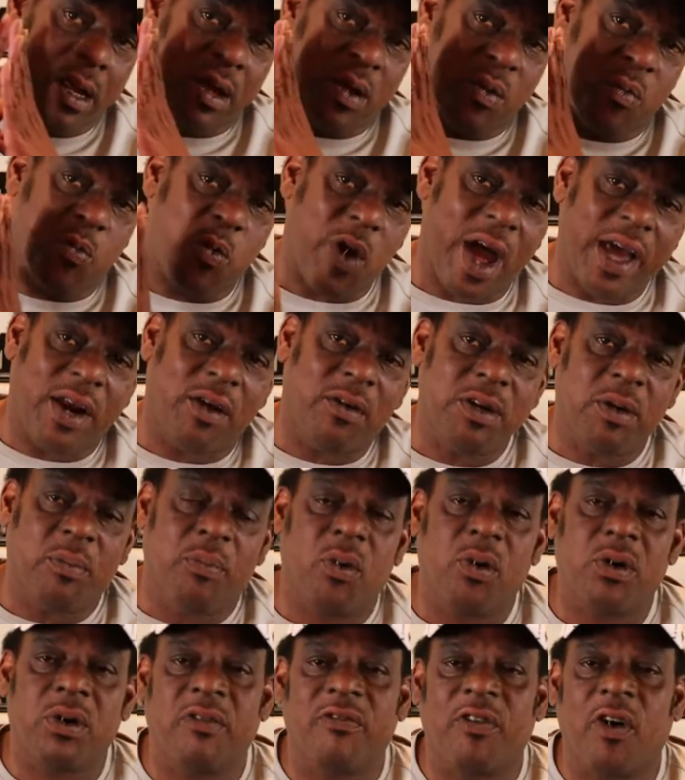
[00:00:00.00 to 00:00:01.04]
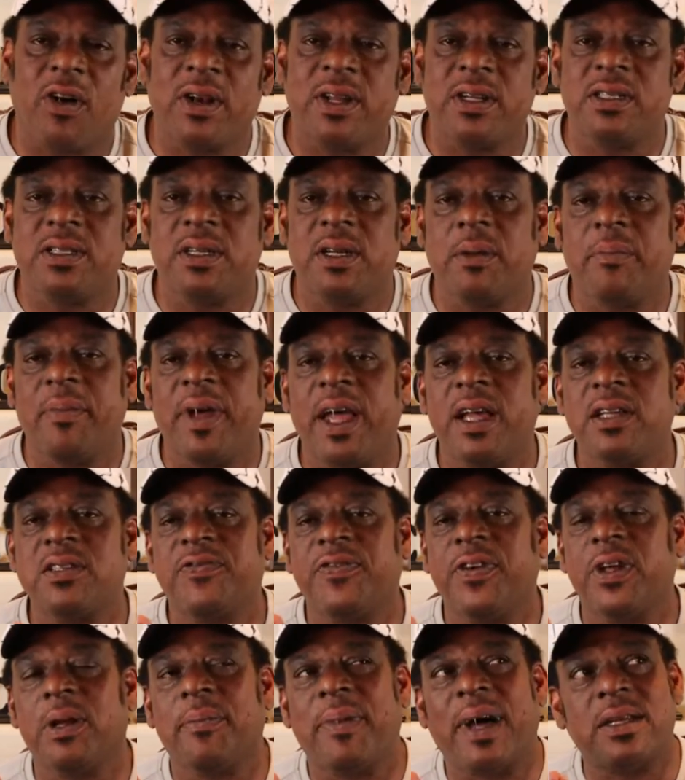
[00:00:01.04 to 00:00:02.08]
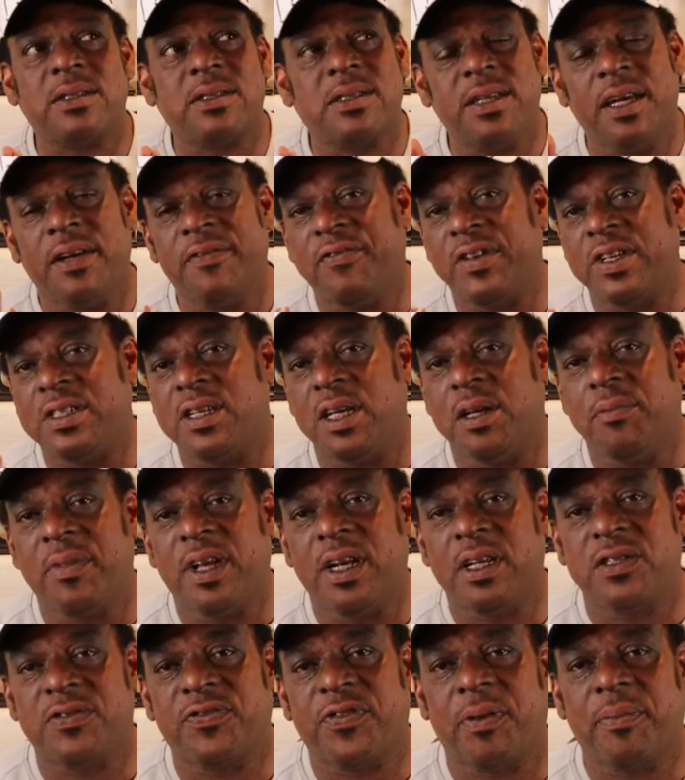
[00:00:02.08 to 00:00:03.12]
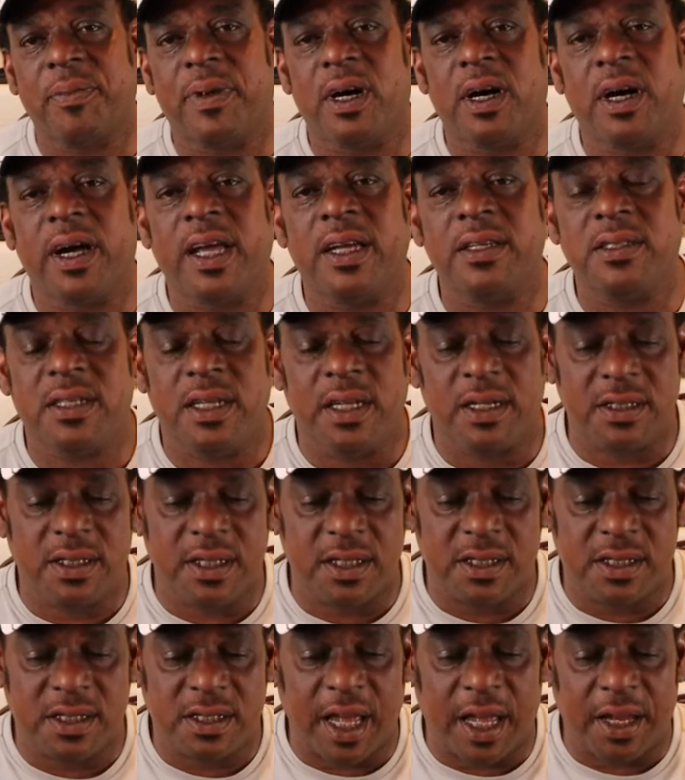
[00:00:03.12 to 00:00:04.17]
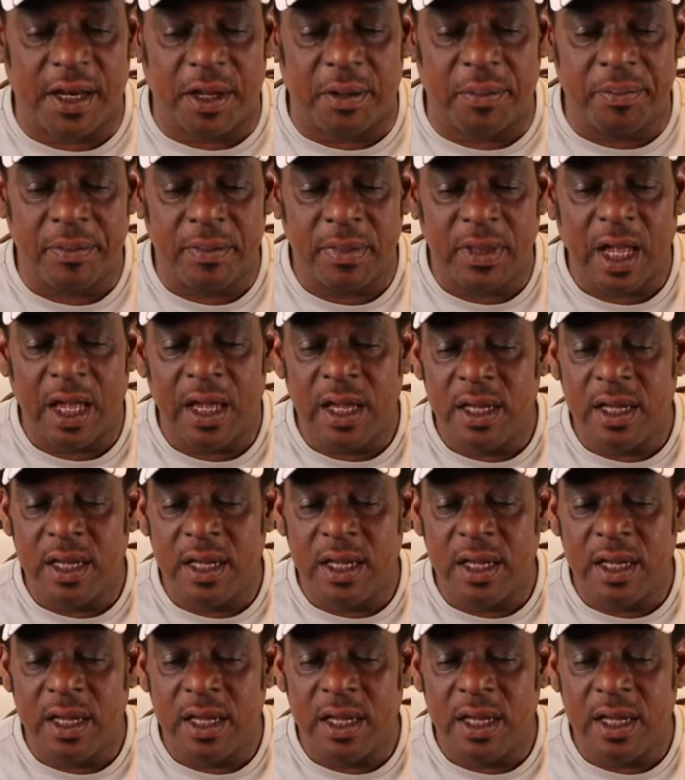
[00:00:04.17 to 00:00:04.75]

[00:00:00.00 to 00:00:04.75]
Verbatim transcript: Right on the border of Arlington and Mansfield, about 10, 15 minutes from uh, AT&T Stadium.